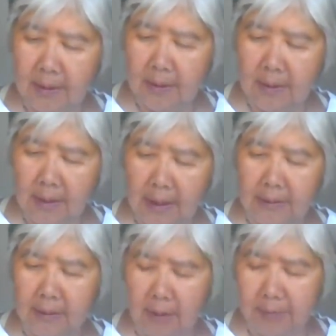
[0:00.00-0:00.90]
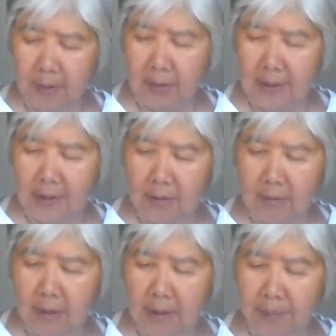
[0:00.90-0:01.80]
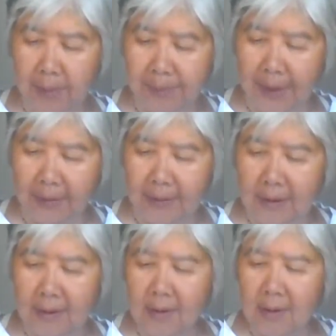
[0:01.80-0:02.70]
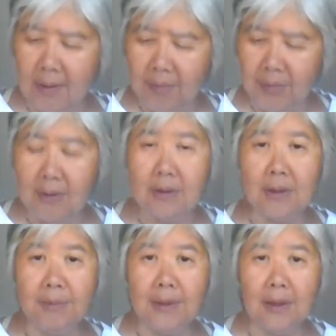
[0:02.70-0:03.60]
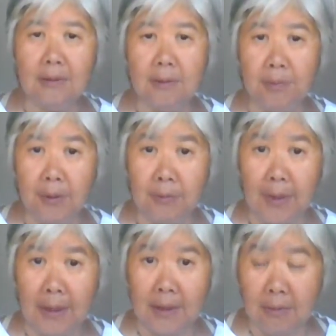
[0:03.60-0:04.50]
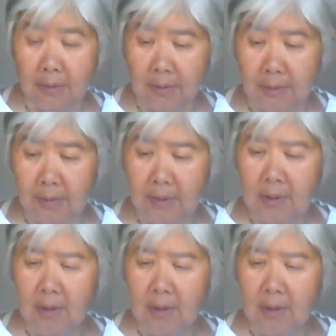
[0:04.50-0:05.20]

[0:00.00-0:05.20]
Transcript: I'm talking to him about it because it becomes more regular,